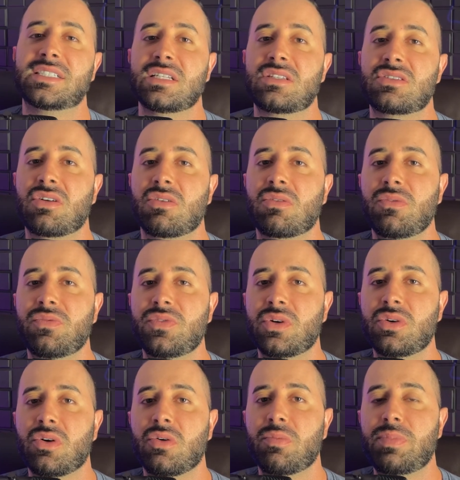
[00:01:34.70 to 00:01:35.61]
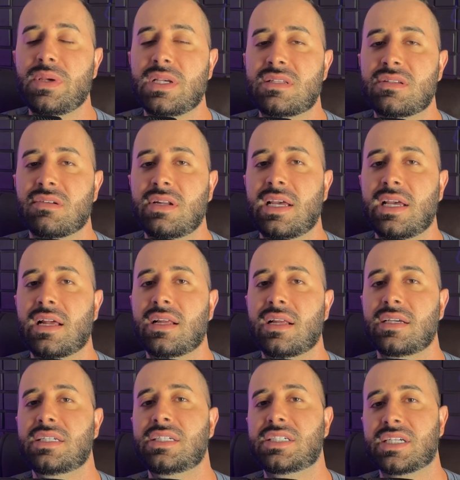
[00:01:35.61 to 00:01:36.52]
We just set up the pixel in it
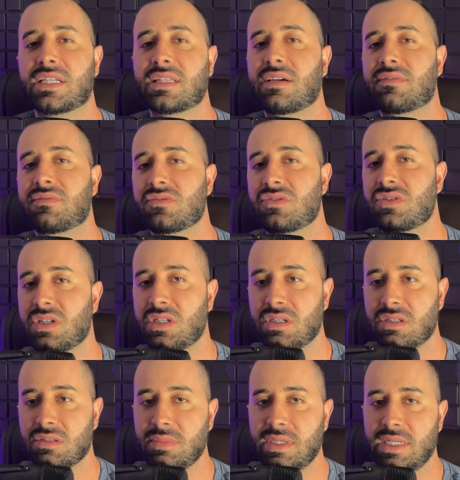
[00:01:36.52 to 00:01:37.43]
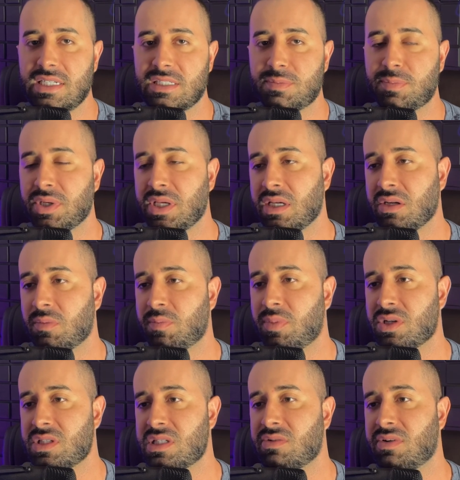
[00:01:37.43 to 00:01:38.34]
and it's already working, right? Why can't it be
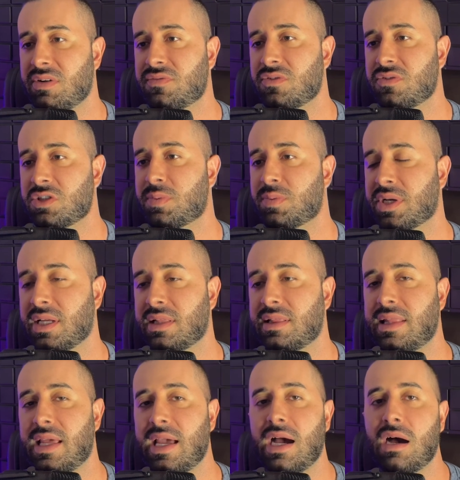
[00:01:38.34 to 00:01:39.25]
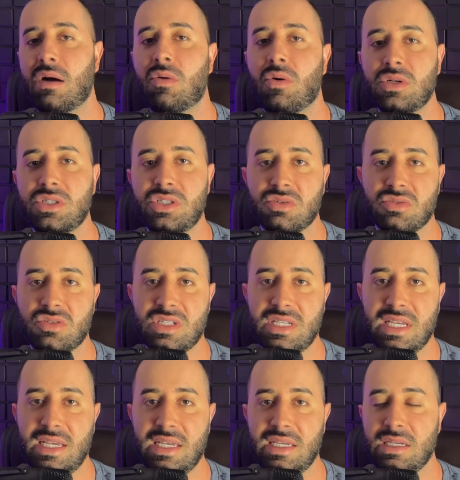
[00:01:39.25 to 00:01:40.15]
iFood? Because as far as I know, you
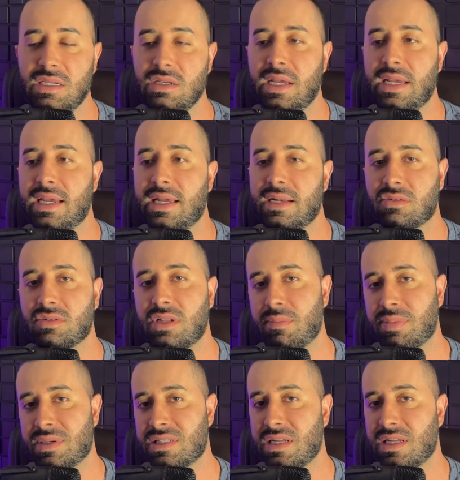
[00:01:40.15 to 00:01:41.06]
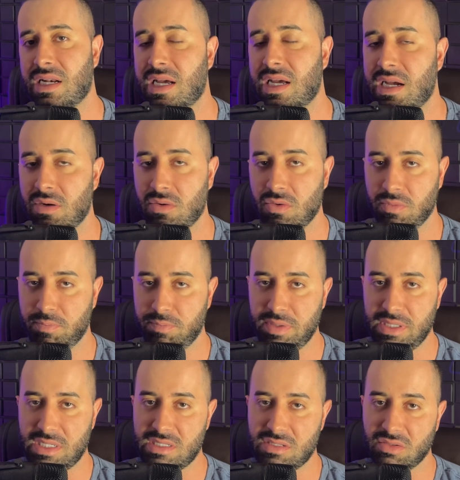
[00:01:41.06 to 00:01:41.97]
can't install the Facebook pixel, so
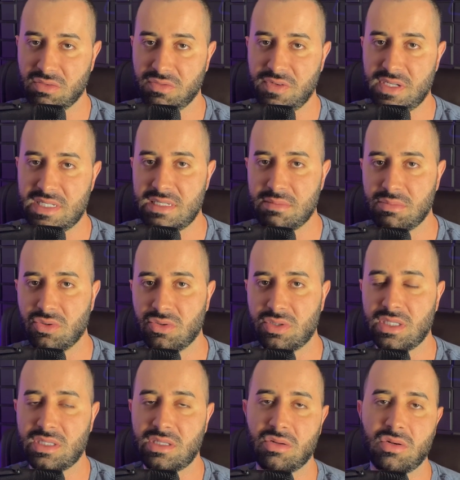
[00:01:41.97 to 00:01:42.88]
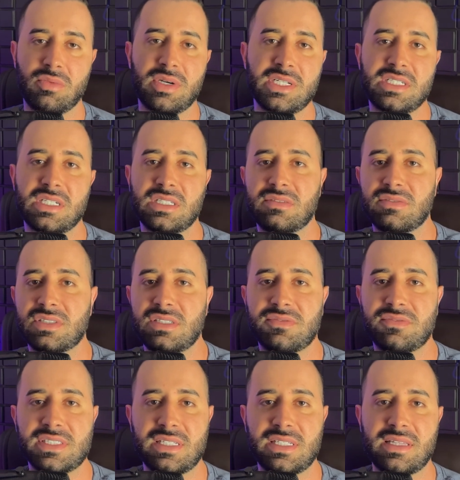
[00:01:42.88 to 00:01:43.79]
there's no point in getting traffic
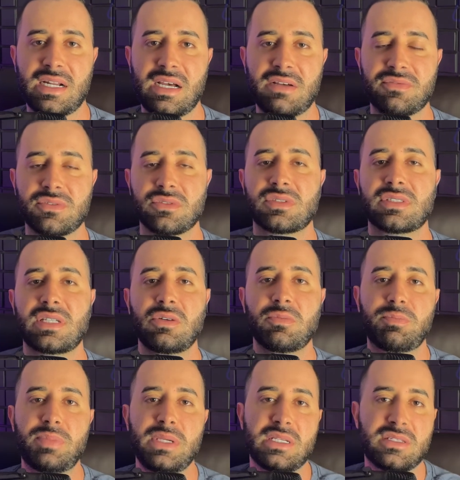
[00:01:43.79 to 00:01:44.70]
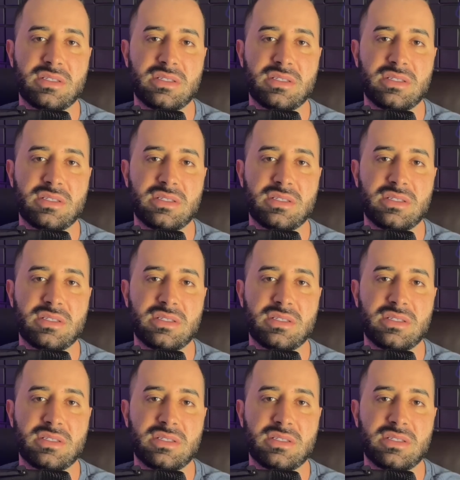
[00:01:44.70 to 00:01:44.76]
without the pixel.